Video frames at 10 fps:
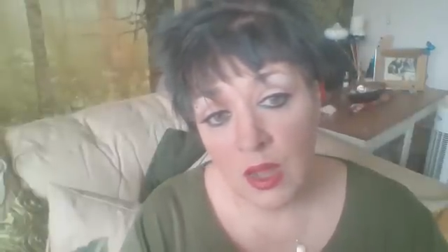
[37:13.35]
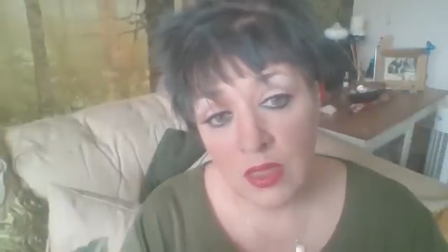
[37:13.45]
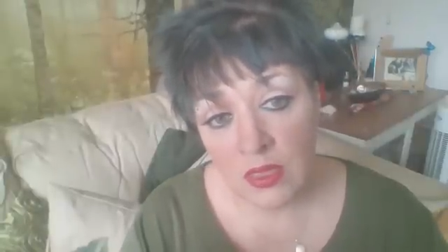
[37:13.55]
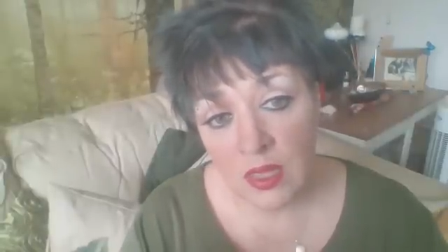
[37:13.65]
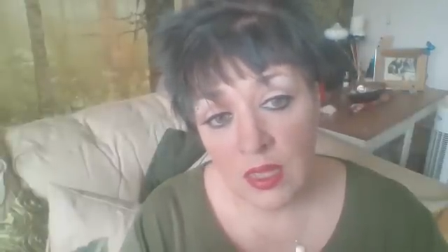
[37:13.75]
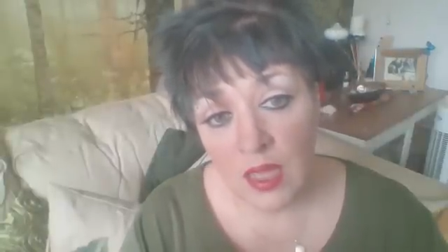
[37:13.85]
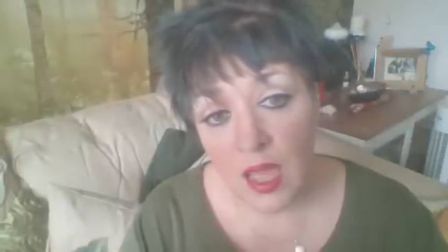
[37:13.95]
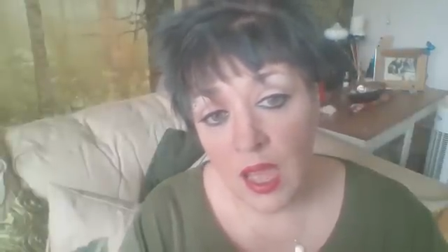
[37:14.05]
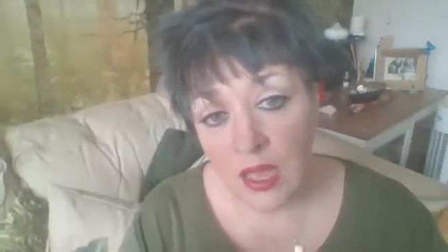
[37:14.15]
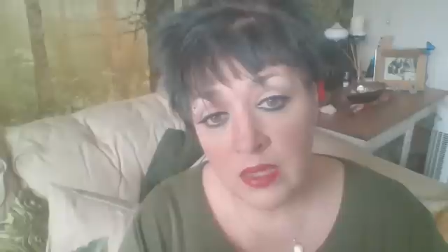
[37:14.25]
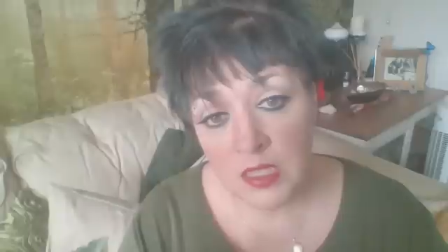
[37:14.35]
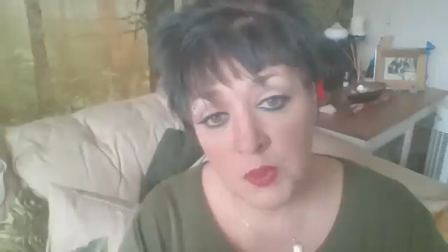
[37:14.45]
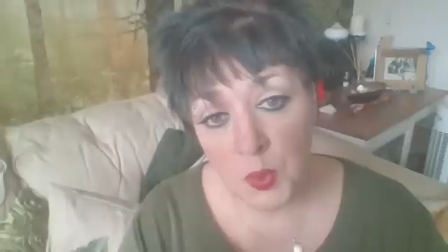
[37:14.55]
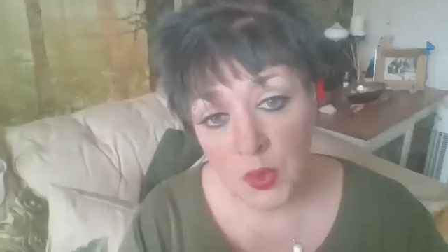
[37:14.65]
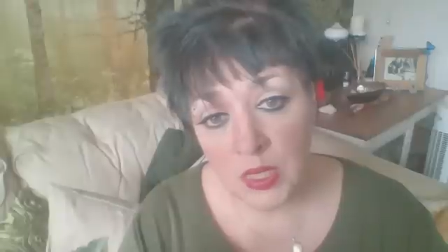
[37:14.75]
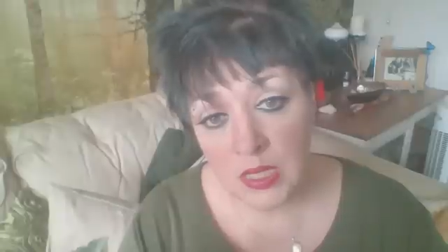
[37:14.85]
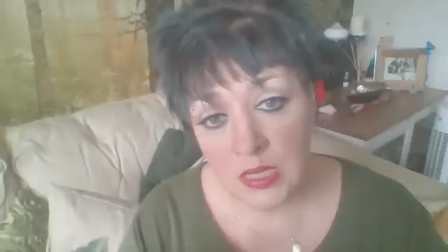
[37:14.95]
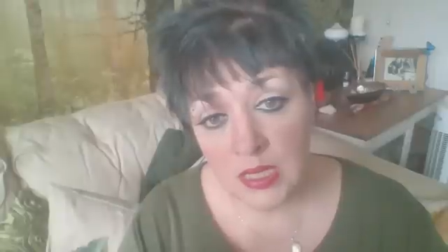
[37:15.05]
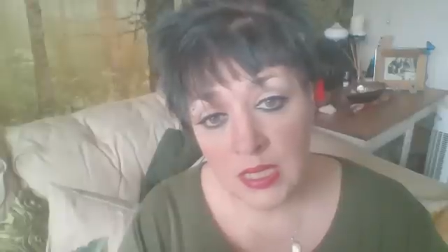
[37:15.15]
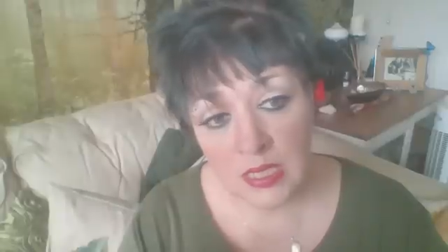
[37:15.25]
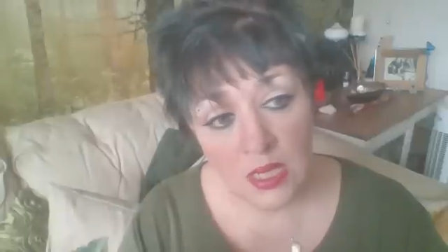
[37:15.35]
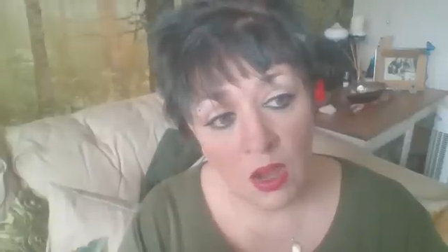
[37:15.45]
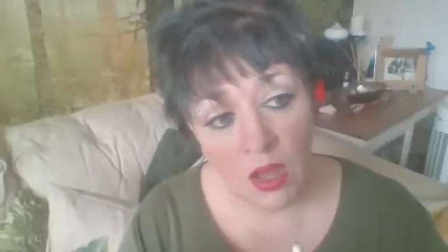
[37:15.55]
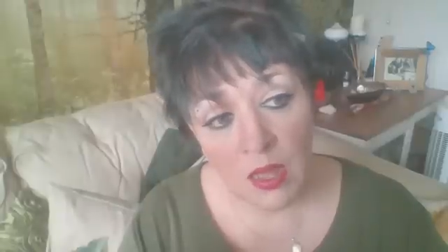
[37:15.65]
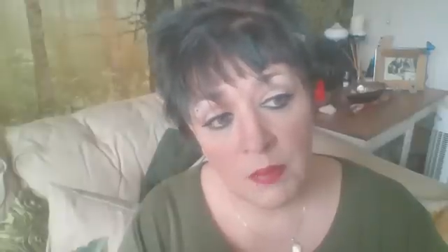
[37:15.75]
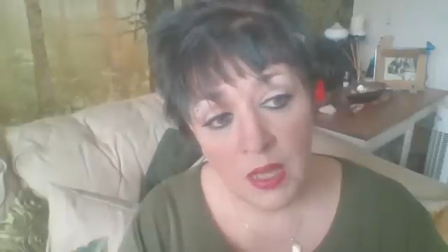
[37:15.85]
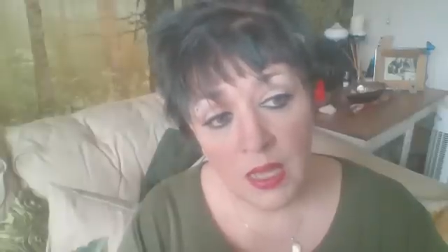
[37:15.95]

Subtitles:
I think at this point in time,